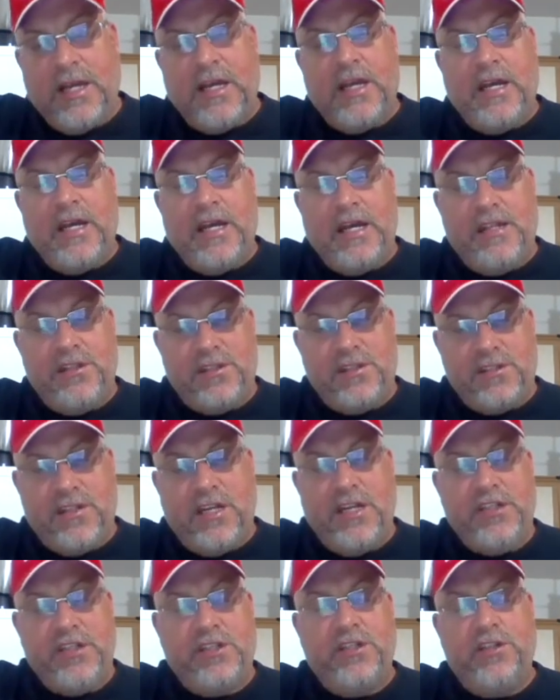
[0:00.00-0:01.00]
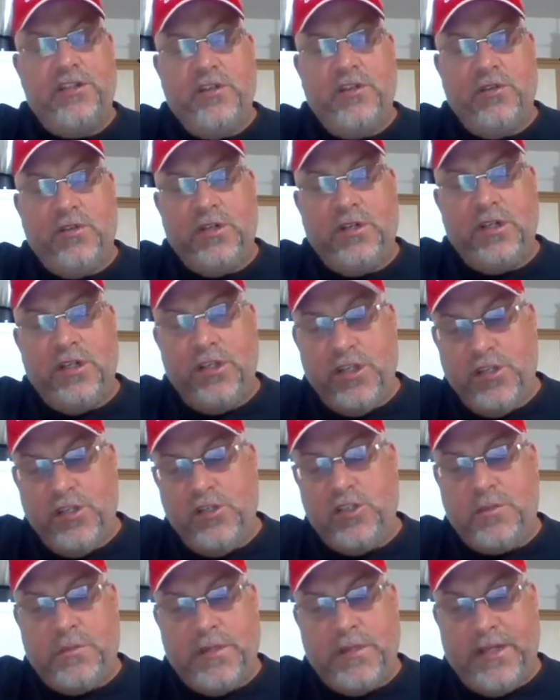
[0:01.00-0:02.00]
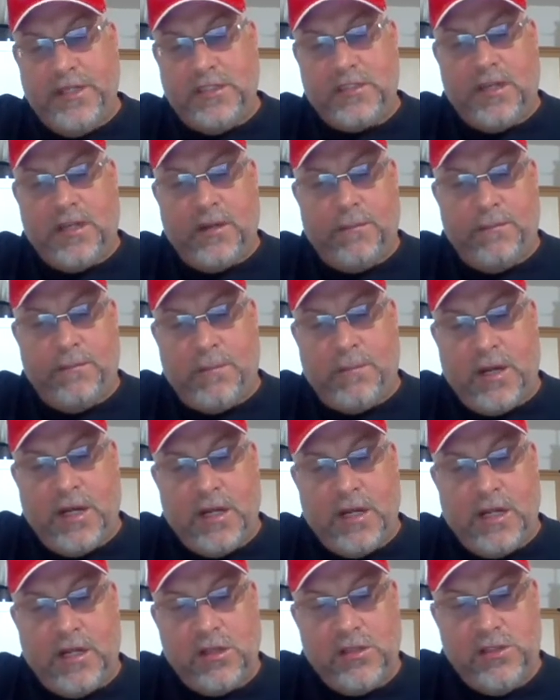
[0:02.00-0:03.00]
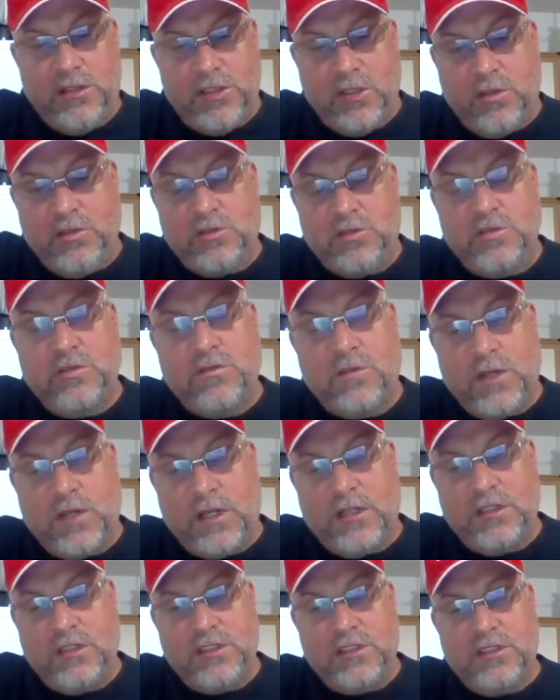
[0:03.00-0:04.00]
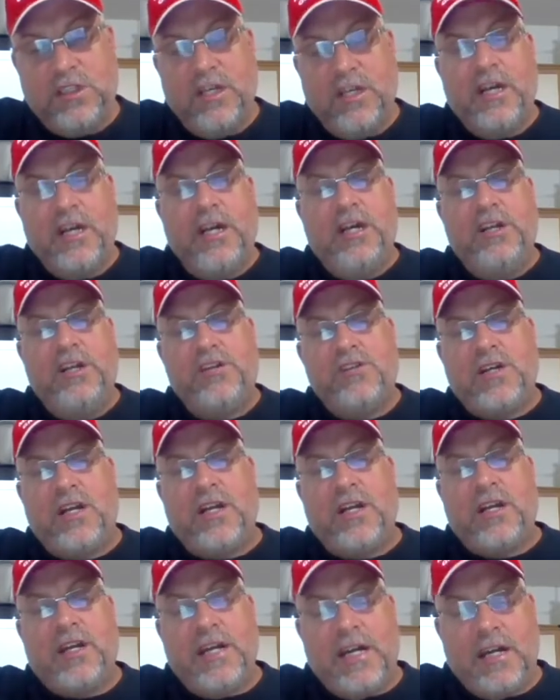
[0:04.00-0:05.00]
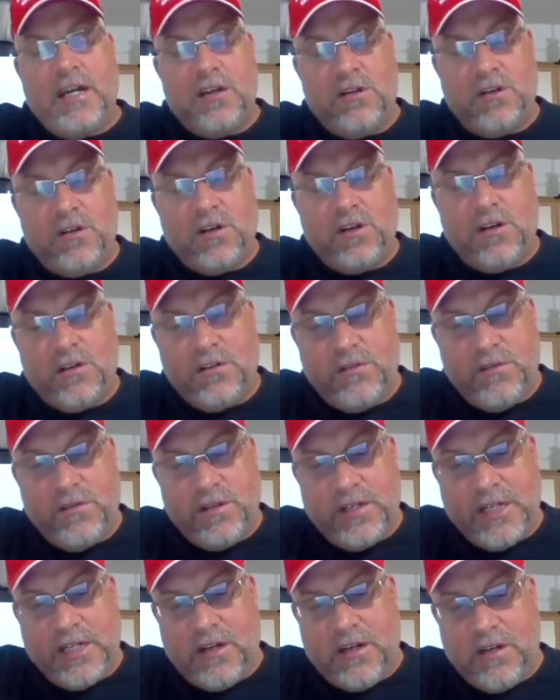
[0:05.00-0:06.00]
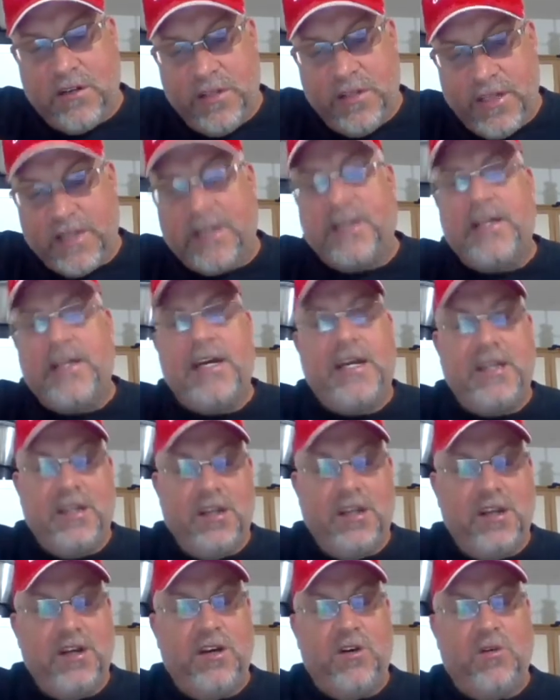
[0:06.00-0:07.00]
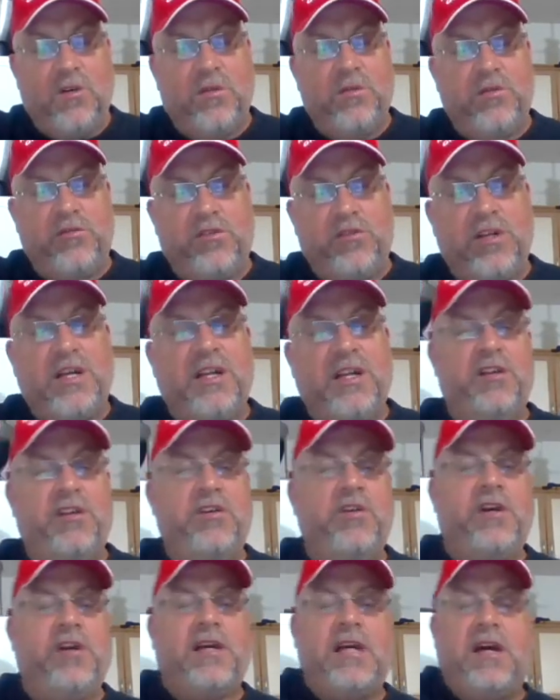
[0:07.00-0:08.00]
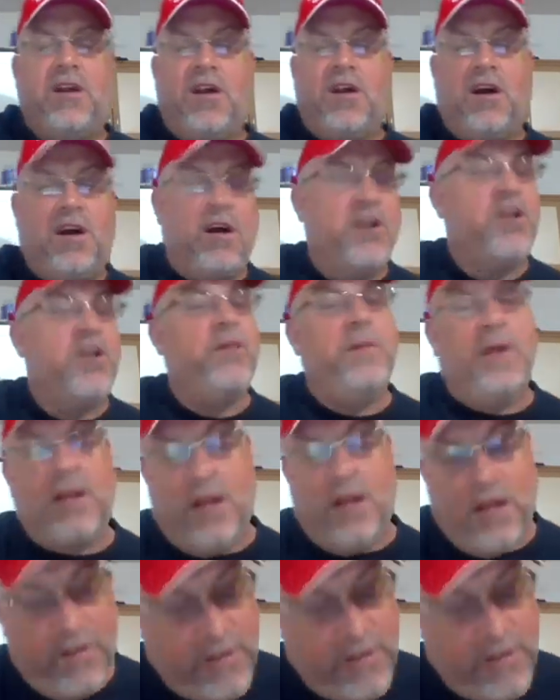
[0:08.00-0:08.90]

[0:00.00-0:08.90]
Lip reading: had his station do a news piece on Paul Joseph Watson, trying to contradict that, try to do a counter argument on